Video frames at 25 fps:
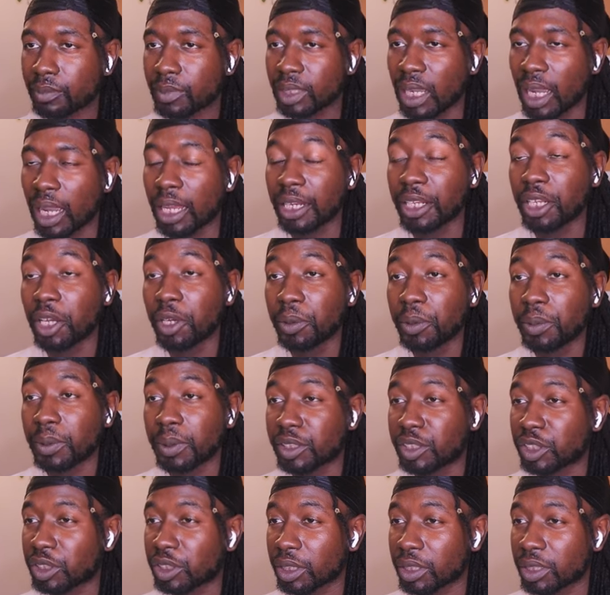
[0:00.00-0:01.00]
I know,
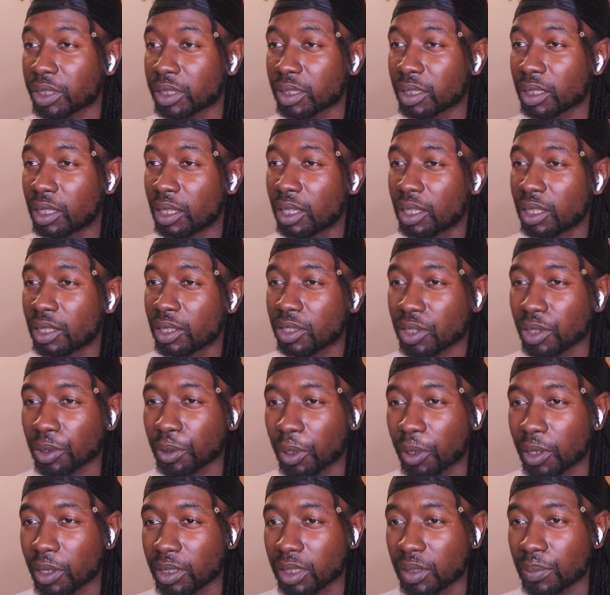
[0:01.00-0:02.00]
it's just so
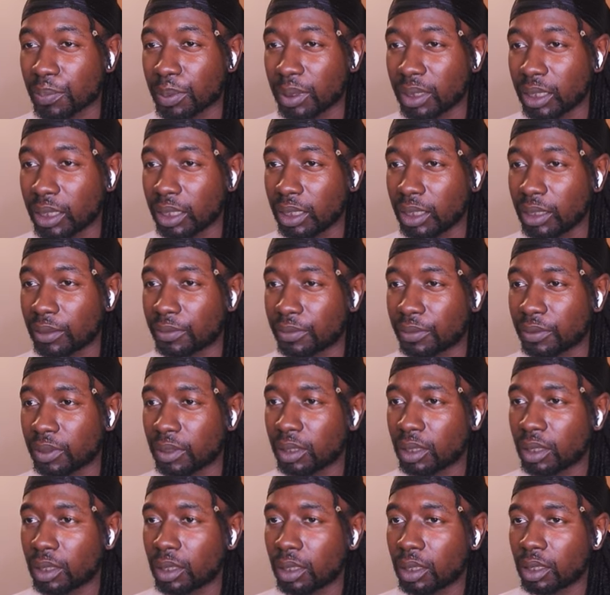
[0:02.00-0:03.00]
hard to believe.
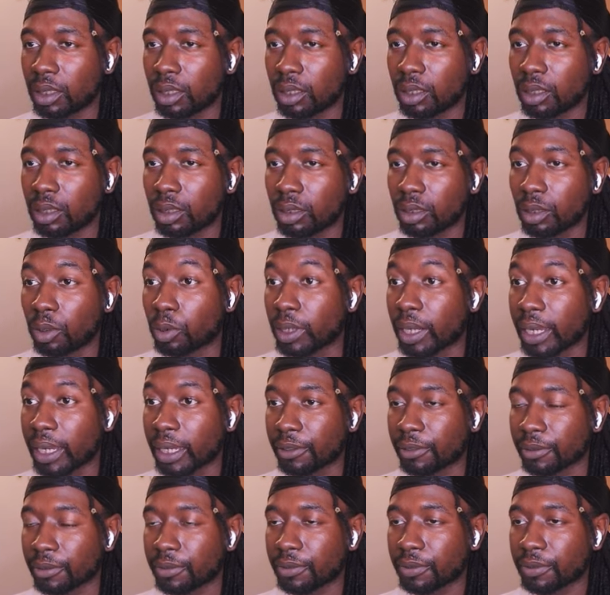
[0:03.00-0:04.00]
Lord
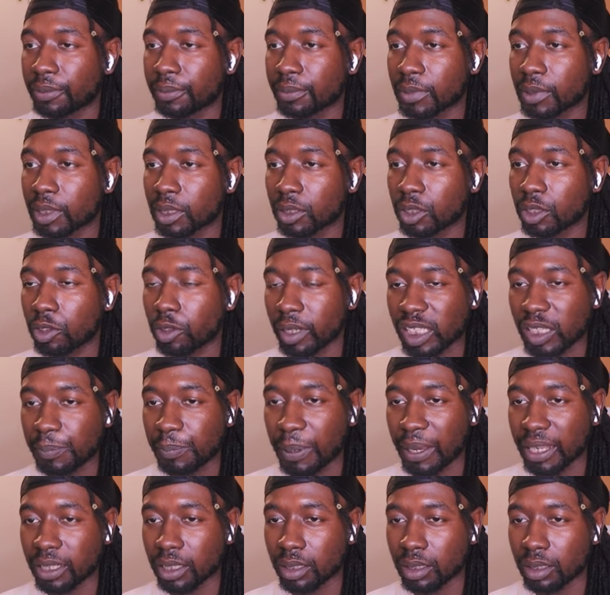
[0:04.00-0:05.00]
Ape,
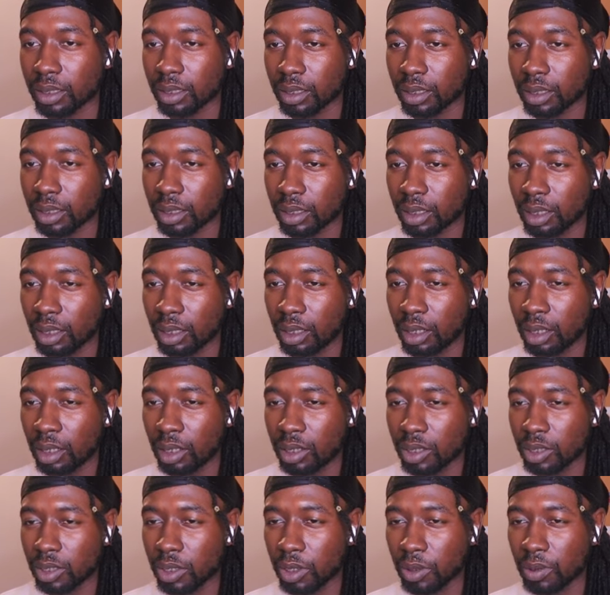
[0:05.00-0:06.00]
trespassers.
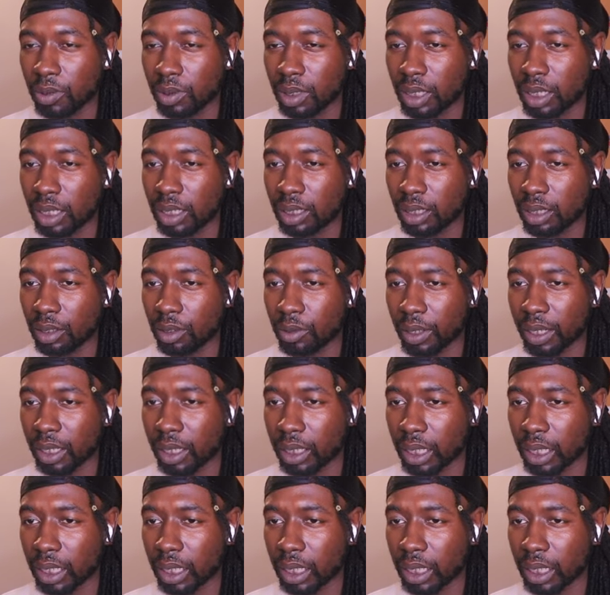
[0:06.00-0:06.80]
Too near the Great